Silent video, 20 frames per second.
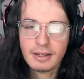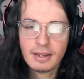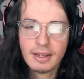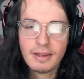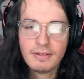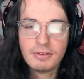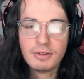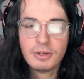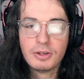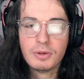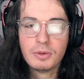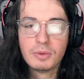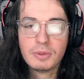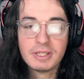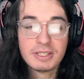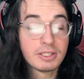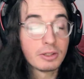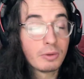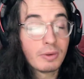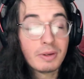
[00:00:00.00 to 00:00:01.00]
If you
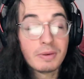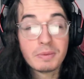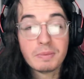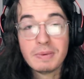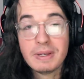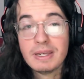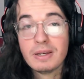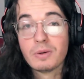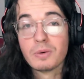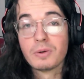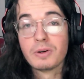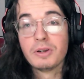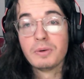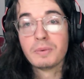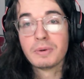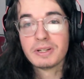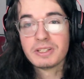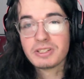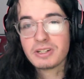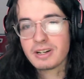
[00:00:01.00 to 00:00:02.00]
disagree with me or you
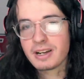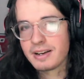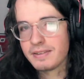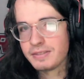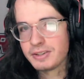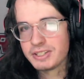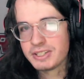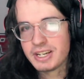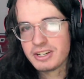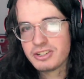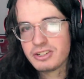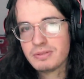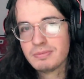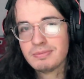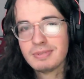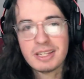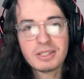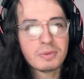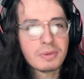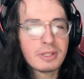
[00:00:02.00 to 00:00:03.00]
want to start a conversation,
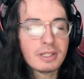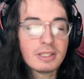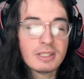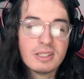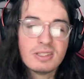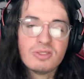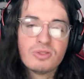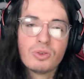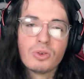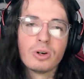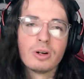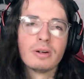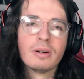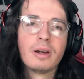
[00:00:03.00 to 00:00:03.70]
that's what this is for.